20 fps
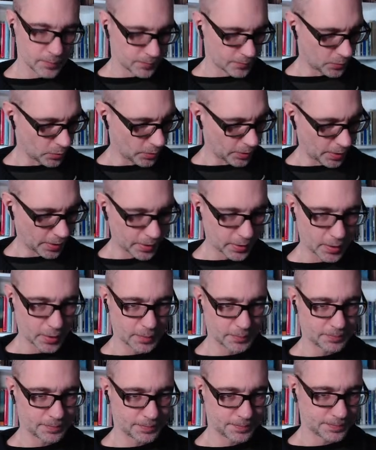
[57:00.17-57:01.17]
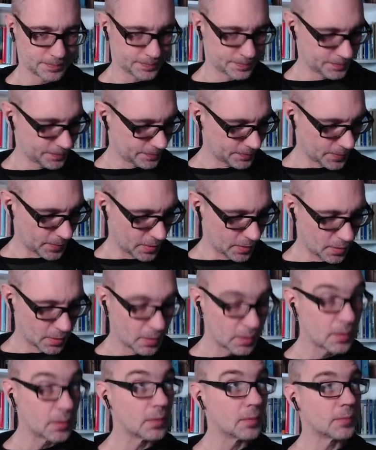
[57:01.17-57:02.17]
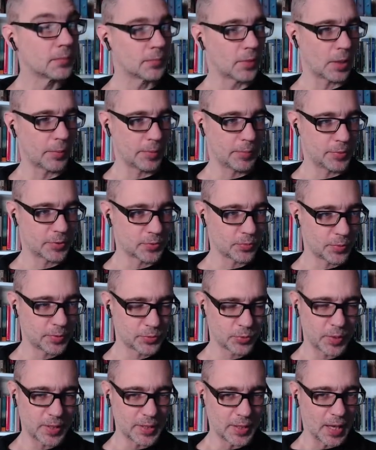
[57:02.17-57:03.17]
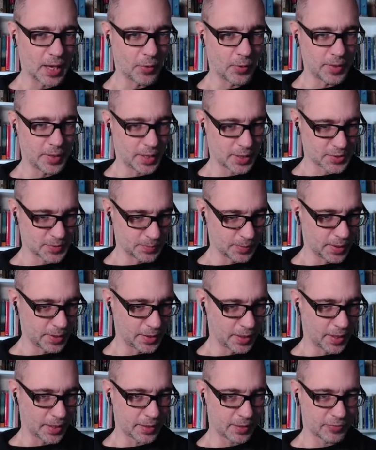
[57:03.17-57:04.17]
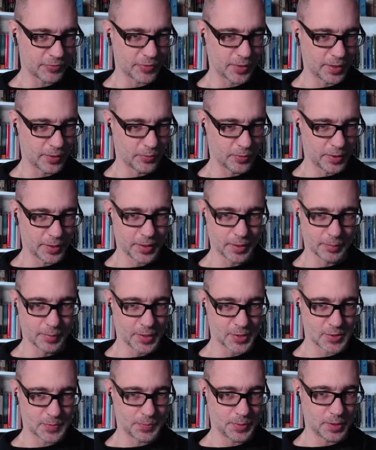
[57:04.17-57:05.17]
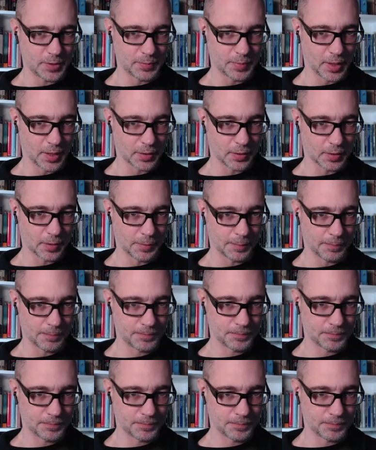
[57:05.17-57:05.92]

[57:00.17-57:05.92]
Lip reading: Wait, I gotta, probably between now and next Monday, I gotta find a way to get my speed back up.